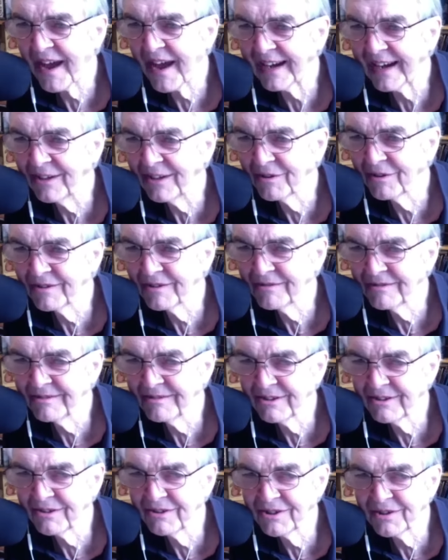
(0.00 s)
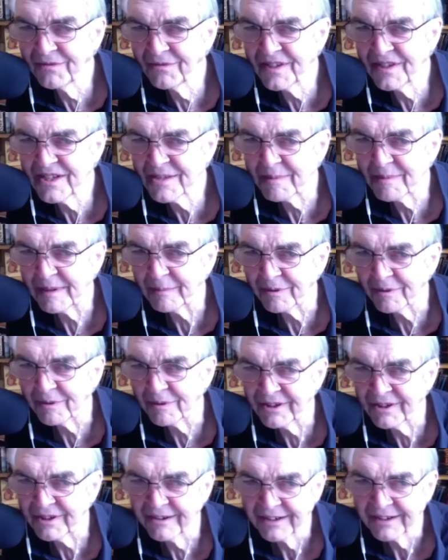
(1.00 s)
that, you can convince people,
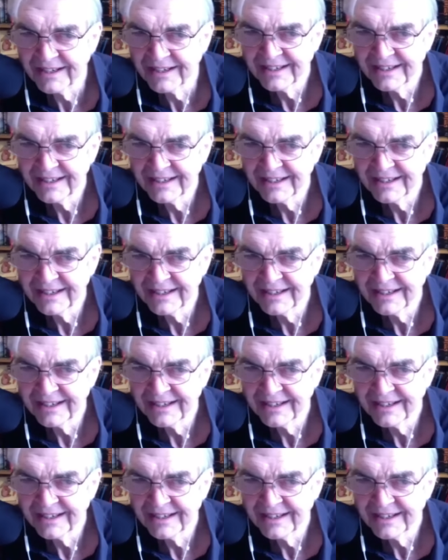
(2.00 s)
Yeah.